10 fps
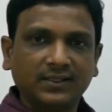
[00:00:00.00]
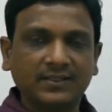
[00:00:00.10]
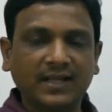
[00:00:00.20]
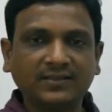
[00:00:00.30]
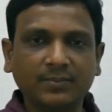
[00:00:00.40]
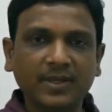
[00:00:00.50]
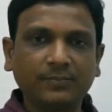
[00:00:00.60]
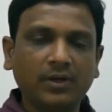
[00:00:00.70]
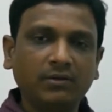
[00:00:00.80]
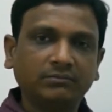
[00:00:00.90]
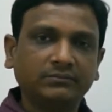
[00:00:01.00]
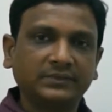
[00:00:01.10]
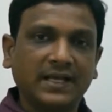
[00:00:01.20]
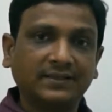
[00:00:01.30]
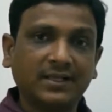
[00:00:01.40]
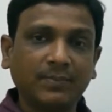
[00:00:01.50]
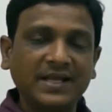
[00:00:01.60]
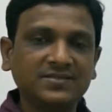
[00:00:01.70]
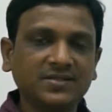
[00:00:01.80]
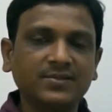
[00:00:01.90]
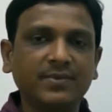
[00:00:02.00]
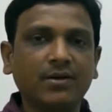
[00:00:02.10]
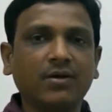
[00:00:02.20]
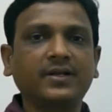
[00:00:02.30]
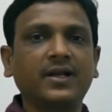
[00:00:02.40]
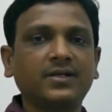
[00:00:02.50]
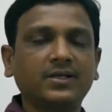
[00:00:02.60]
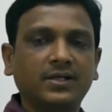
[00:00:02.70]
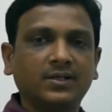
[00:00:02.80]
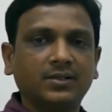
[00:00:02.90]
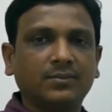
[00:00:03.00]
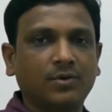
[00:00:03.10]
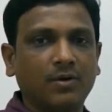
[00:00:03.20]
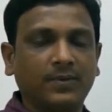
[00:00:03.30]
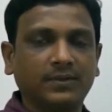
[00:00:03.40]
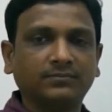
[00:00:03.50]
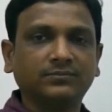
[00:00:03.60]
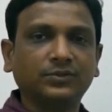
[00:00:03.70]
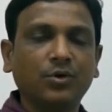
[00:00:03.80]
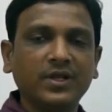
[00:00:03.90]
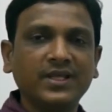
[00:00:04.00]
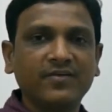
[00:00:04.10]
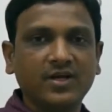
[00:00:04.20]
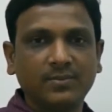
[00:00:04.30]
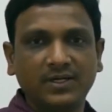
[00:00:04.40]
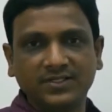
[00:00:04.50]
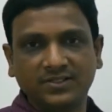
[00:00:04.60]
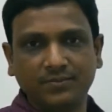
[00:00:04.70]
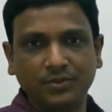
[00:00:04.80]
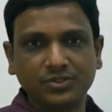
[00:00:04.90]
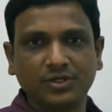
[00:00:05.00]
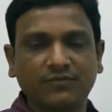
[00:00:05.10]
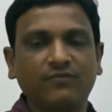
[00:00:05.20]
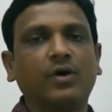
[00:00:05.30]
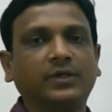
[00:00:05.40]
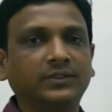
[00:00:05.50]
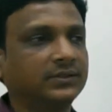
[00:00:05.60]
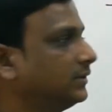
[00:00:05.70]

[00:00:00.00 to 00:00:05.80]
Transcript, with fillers: the other people, the other places may not get proper, no equitable distribution of water.